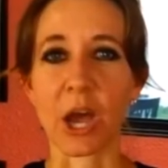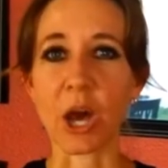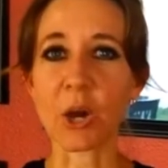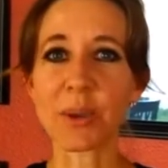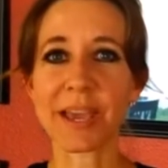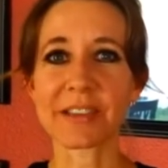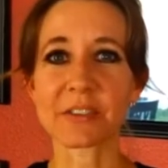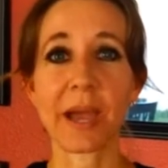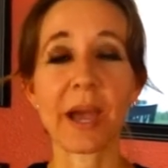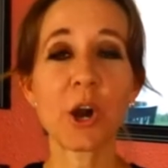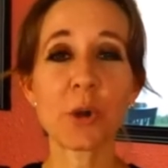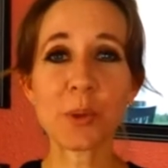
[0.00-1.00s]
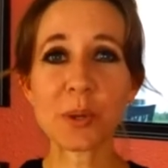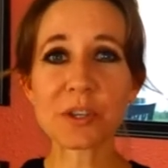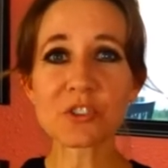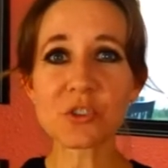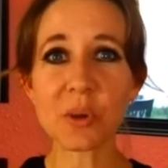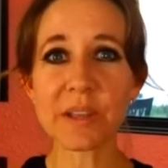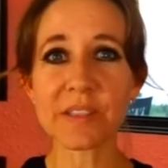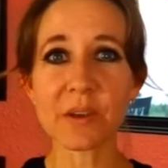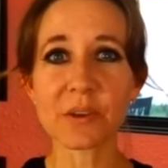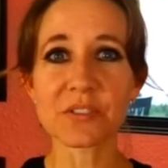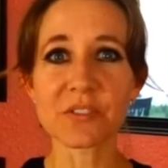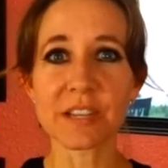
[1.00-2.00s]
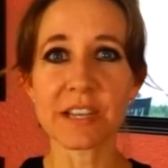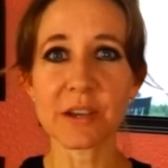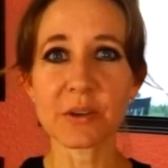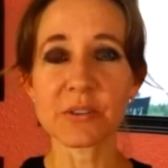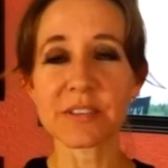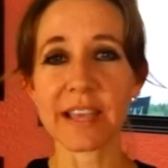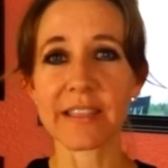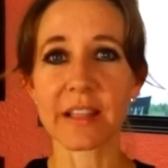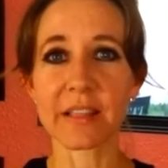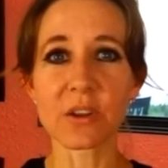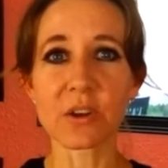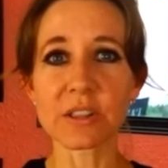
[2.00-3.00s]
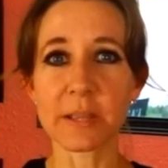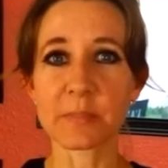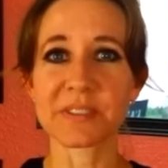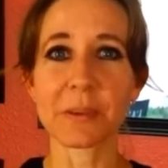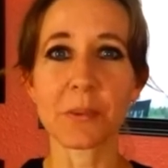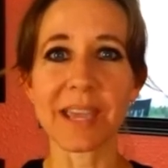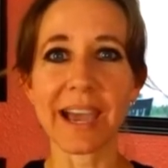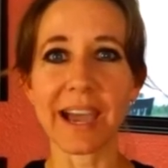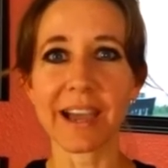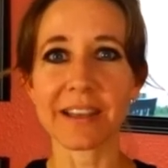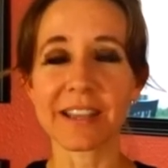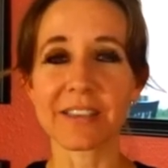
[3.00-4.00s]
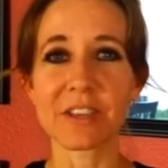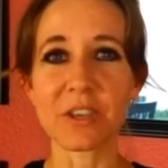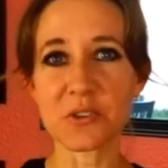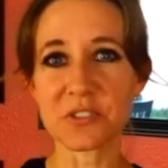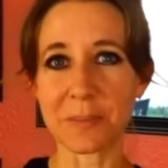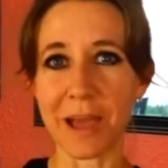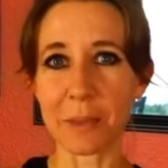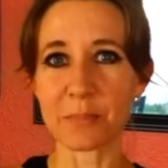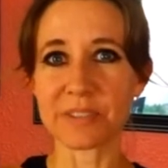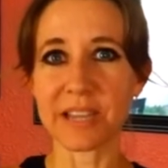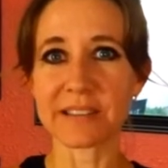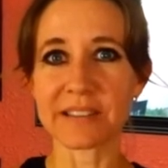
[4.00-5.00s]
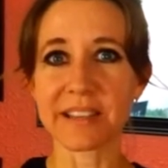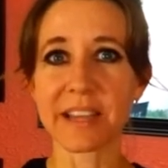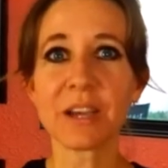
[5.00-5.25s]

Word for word: Okay, so I hope you enjoyed those videos and the little clips that we had giving you some updates.